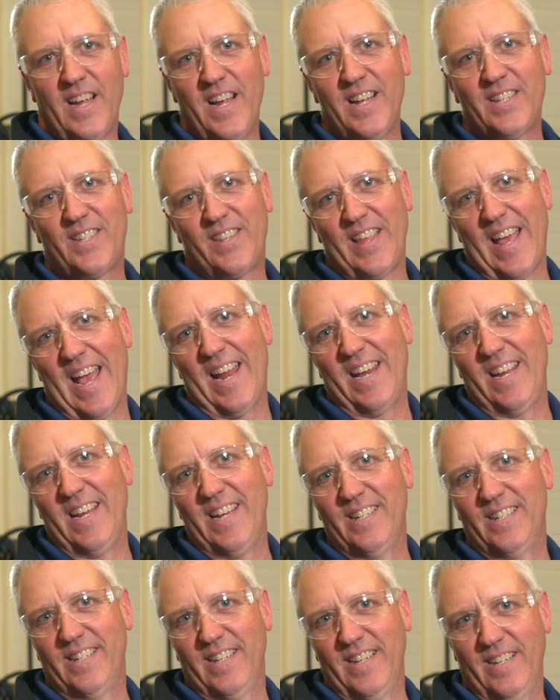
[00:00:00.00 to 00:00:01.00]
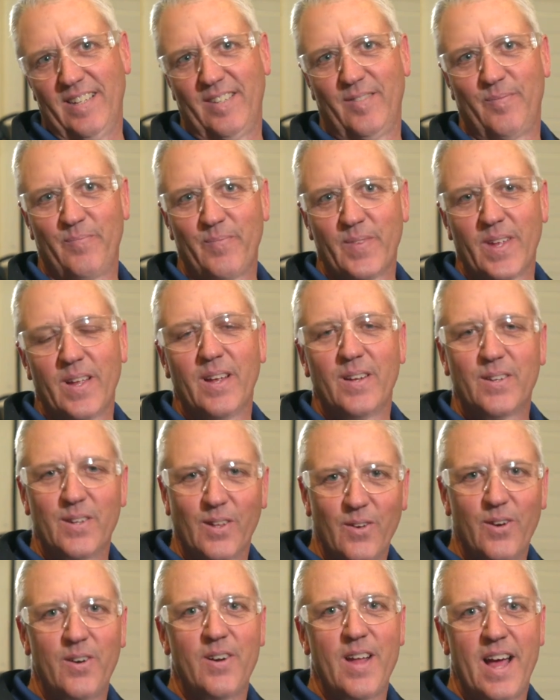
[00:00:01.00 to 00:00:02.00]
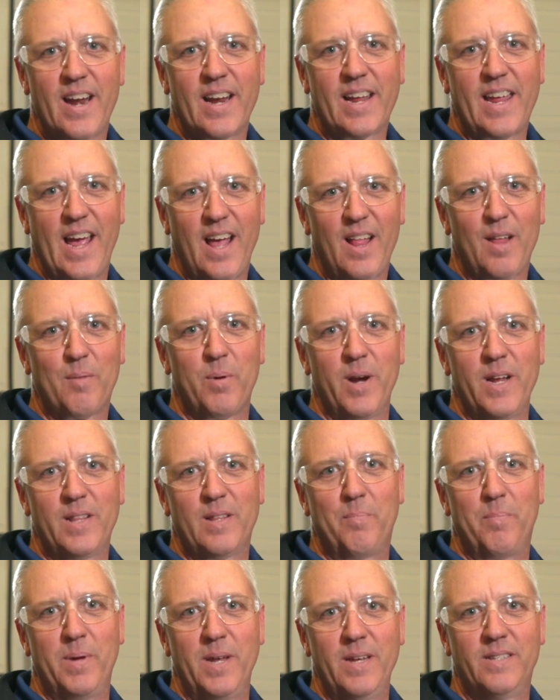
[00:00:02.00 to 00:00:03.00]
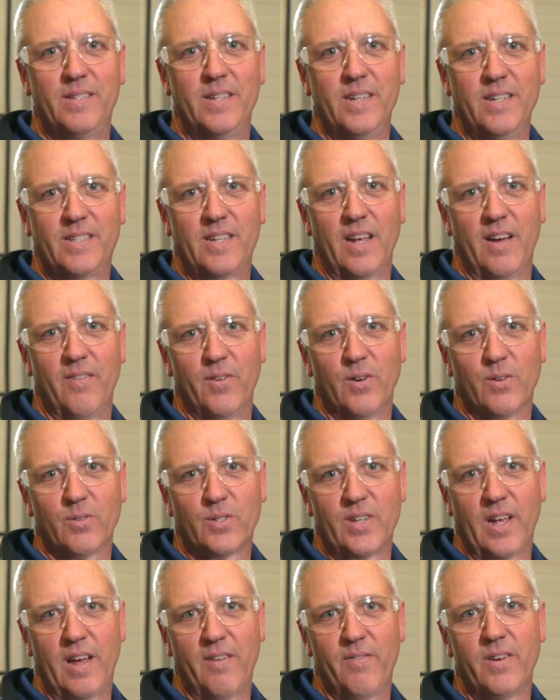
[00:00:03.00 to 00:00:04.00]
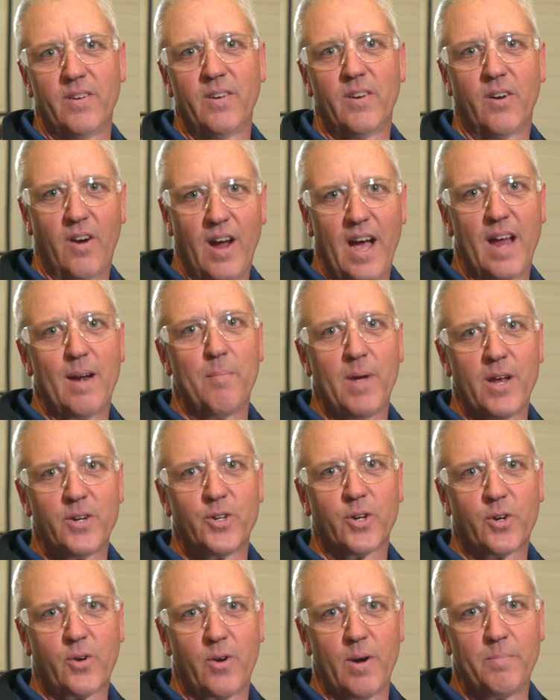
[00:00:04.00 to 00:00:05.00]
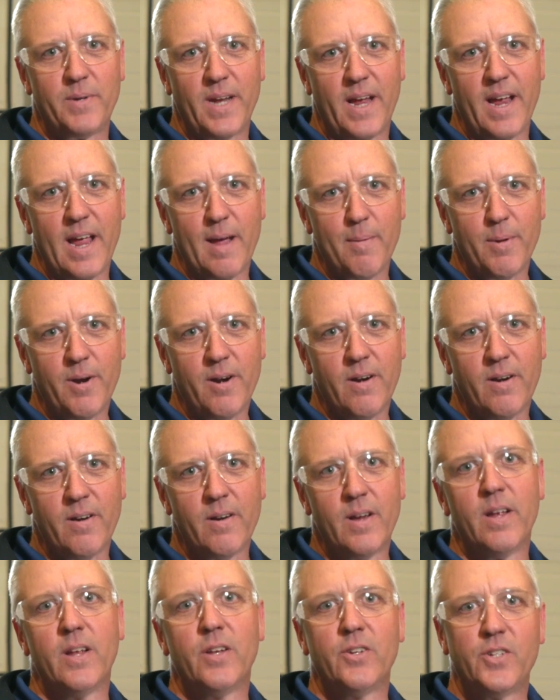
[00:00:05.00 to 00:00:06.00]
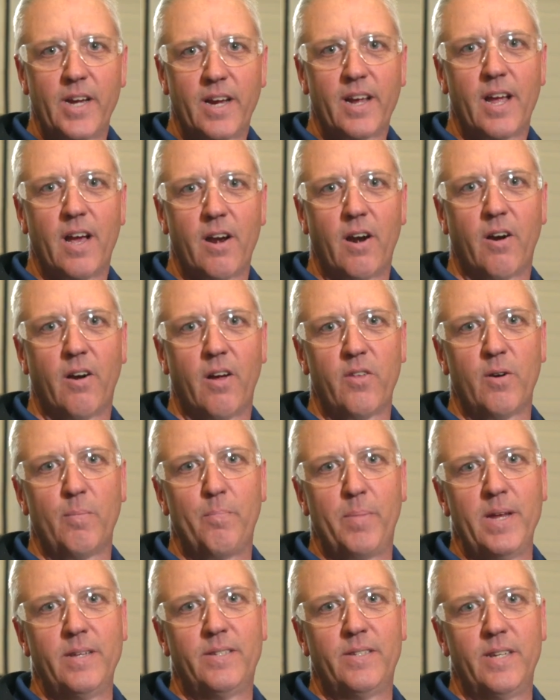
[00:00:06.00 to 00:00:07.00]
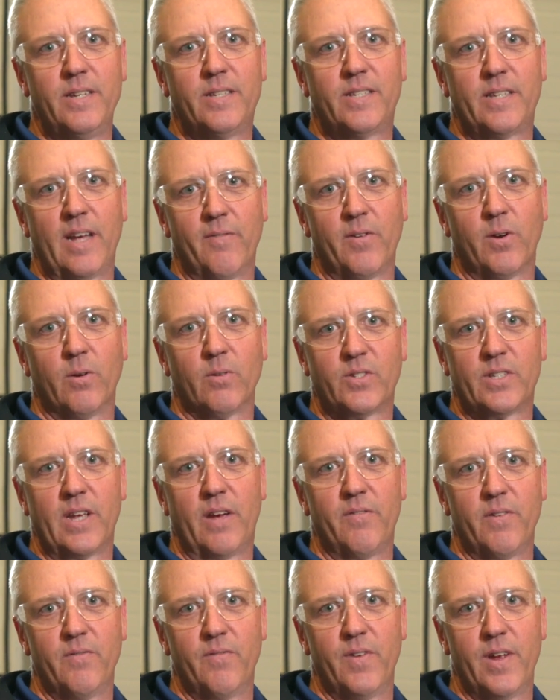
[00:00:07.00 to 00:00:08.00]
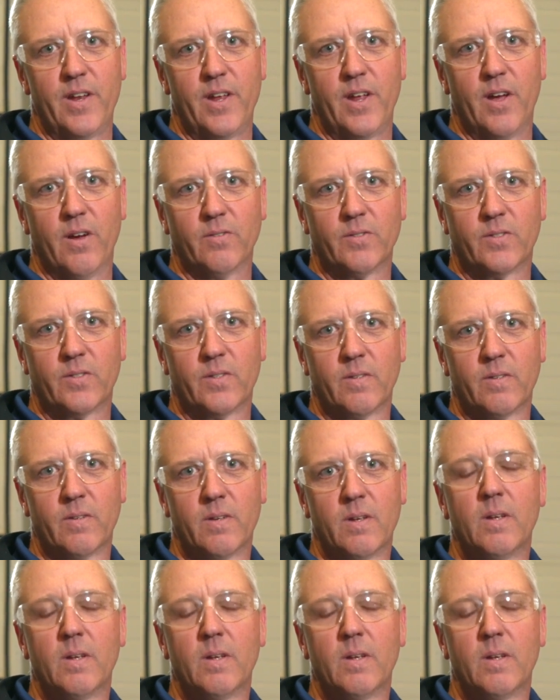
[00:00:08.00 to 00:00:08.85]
It's that easy. To learn how to calibrate the P C seven oh seven or how to measure crimp diameter, check out our other P C seven oh seven videos.